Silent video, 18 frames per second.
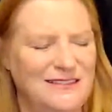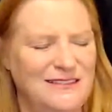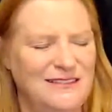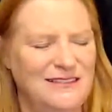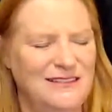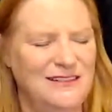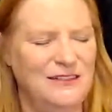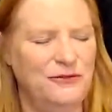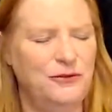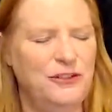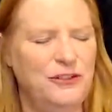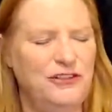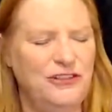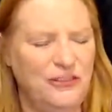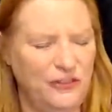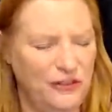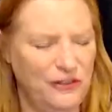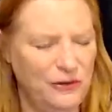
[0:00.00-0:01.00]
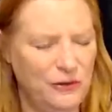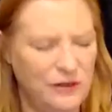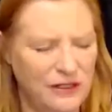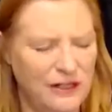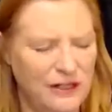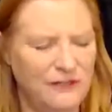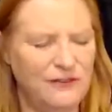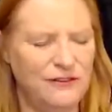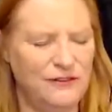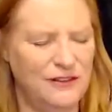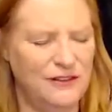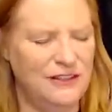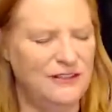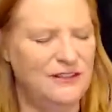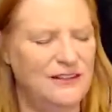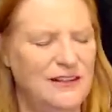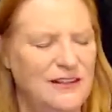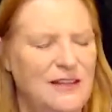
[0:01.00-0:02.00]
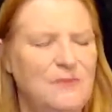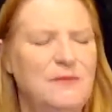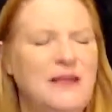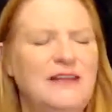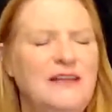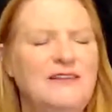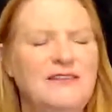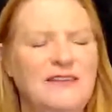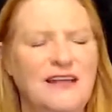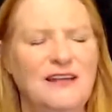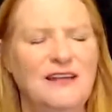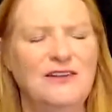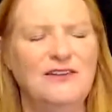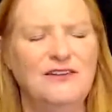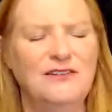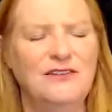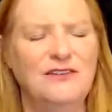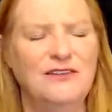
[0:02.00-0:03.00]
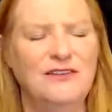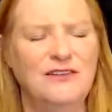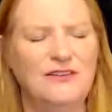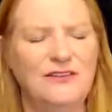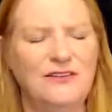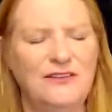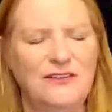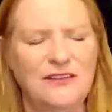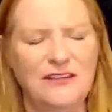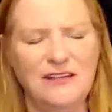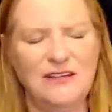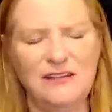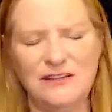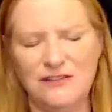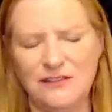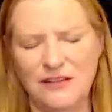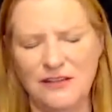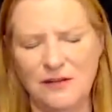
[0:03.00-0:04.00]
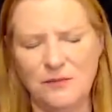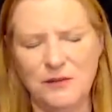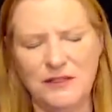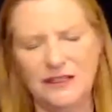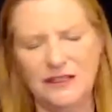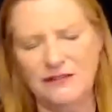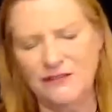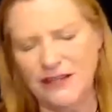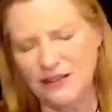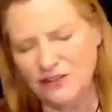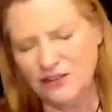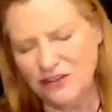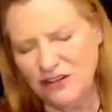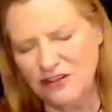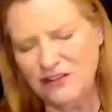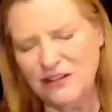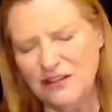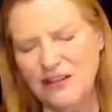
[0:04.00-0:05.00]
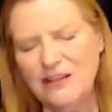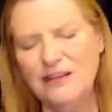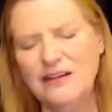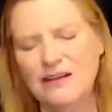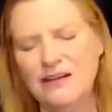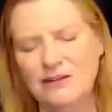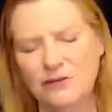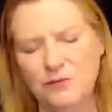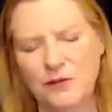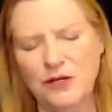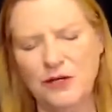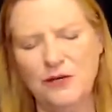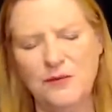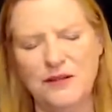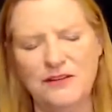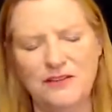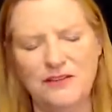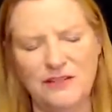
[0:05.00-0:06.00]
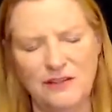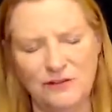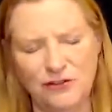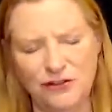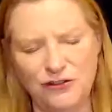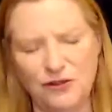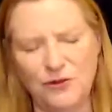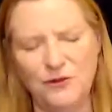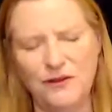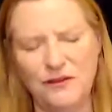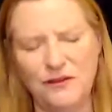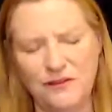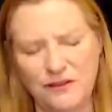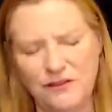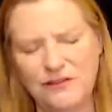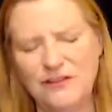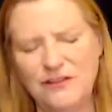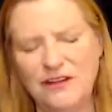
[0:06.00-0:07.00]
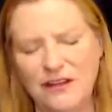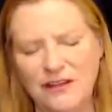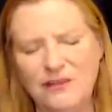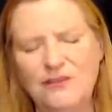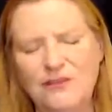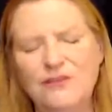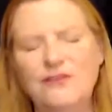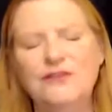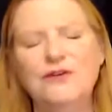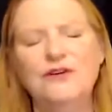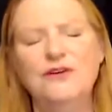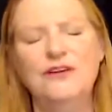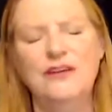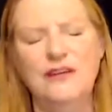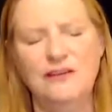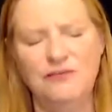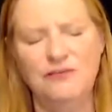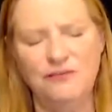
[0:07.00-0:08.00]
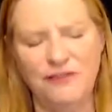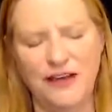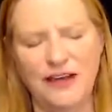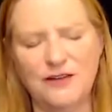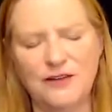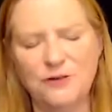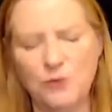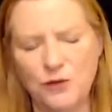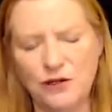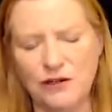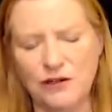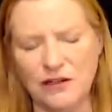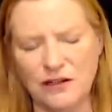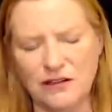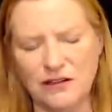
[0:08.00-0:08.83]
If we just do enough of this, and that may sound silly to some, but they've actually done experiments that have shown that this does, in fact, work.